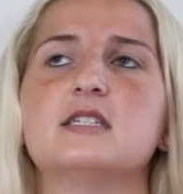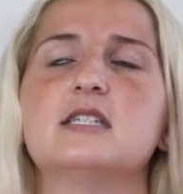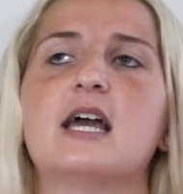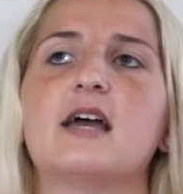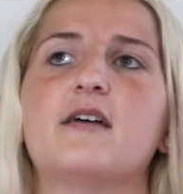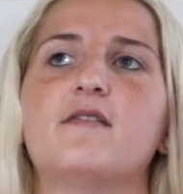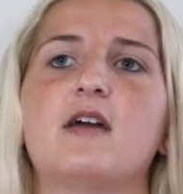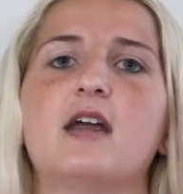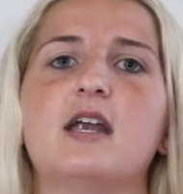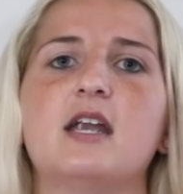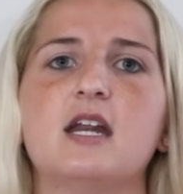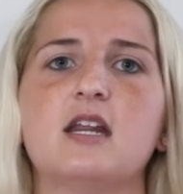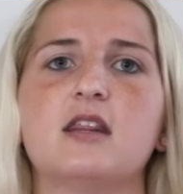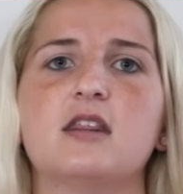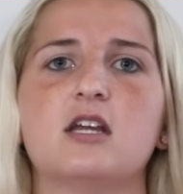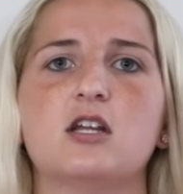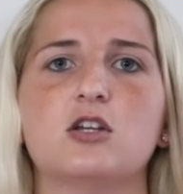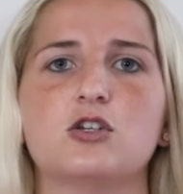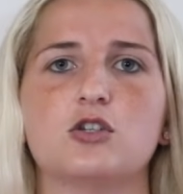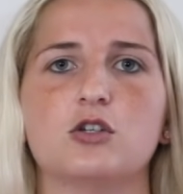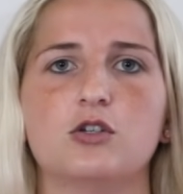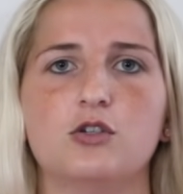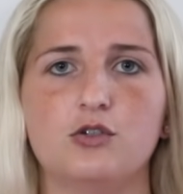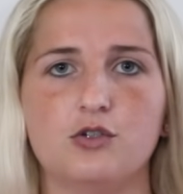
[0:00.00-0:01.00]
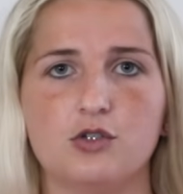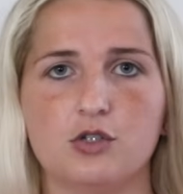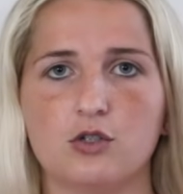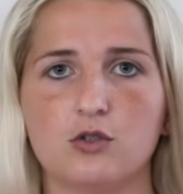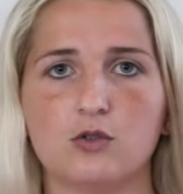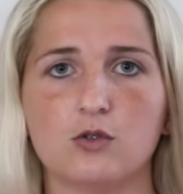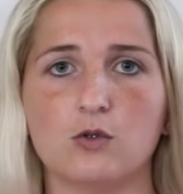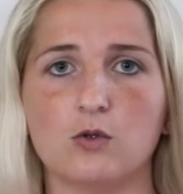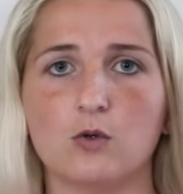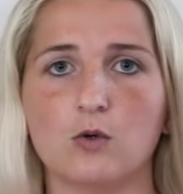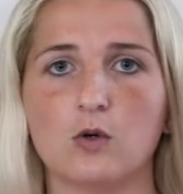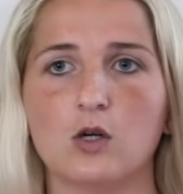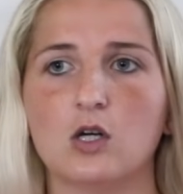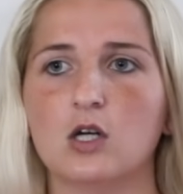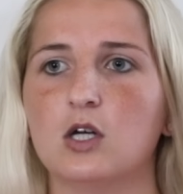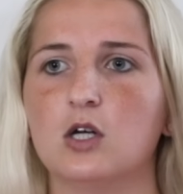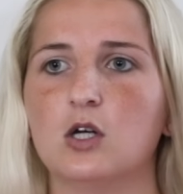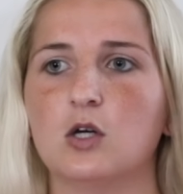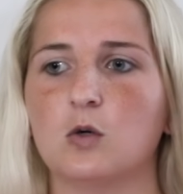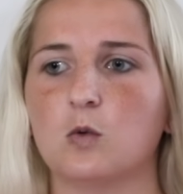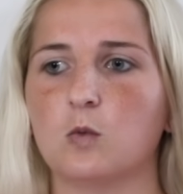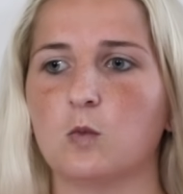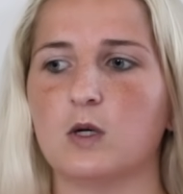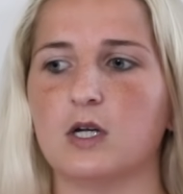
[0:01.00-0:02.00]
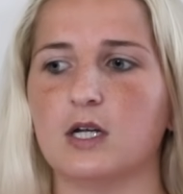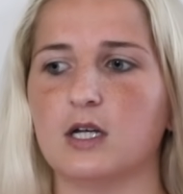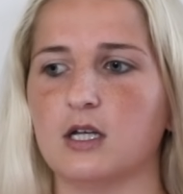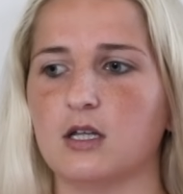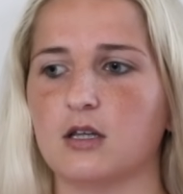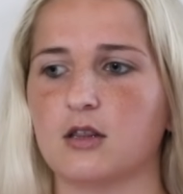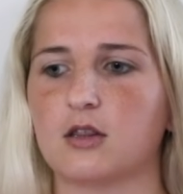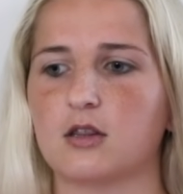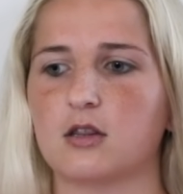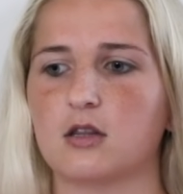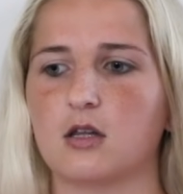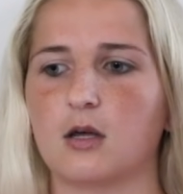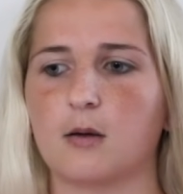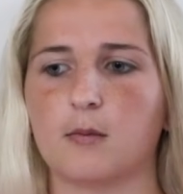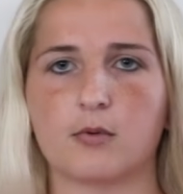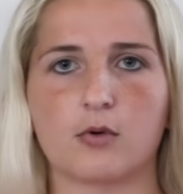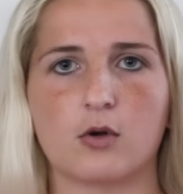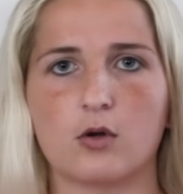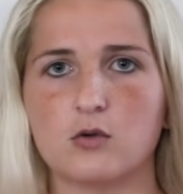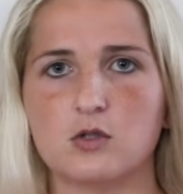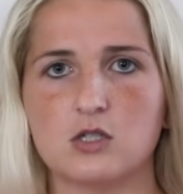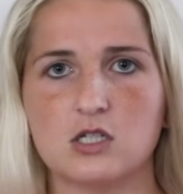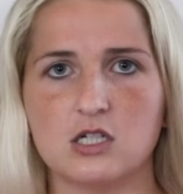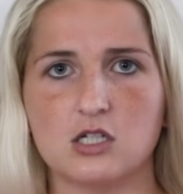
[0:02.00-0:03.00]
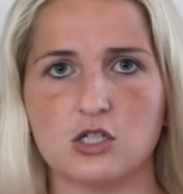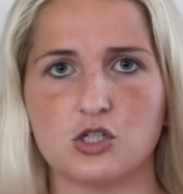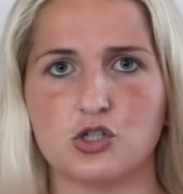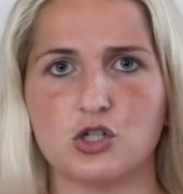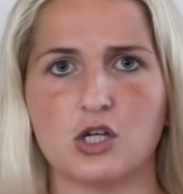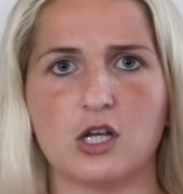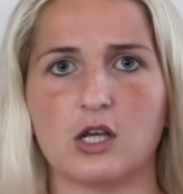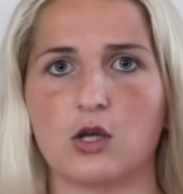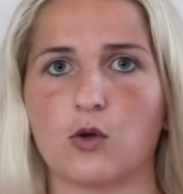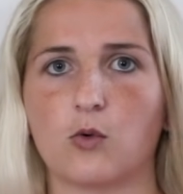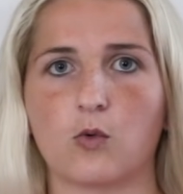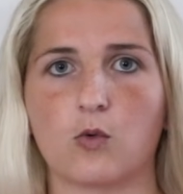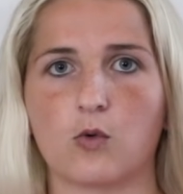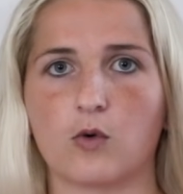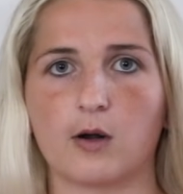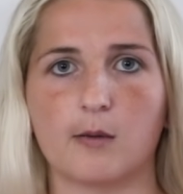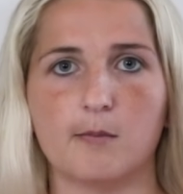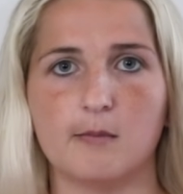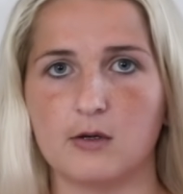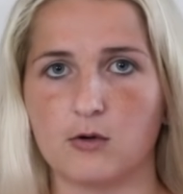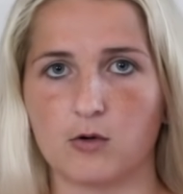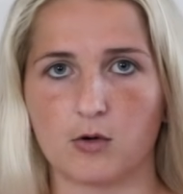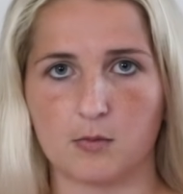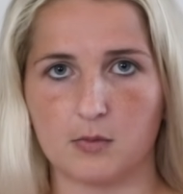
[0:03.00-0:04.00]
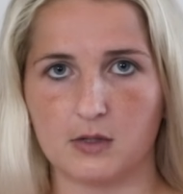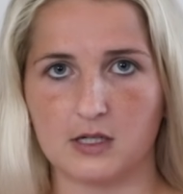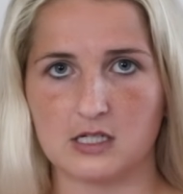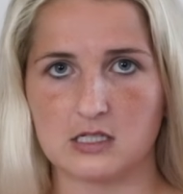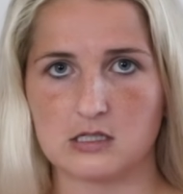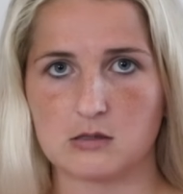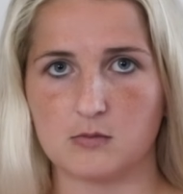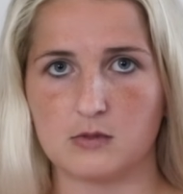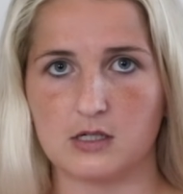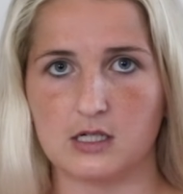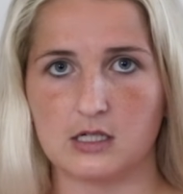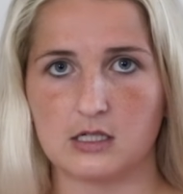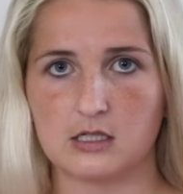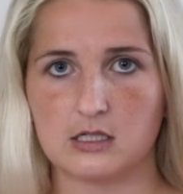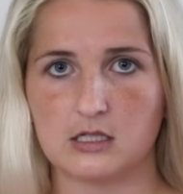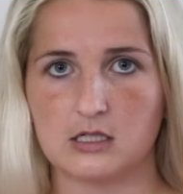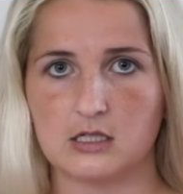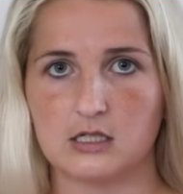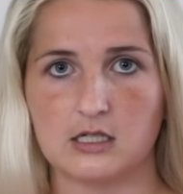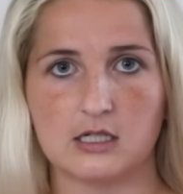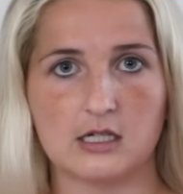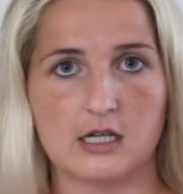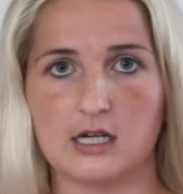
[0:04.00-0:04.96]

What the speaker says: have anything to do with a protein shake or a meal replacement,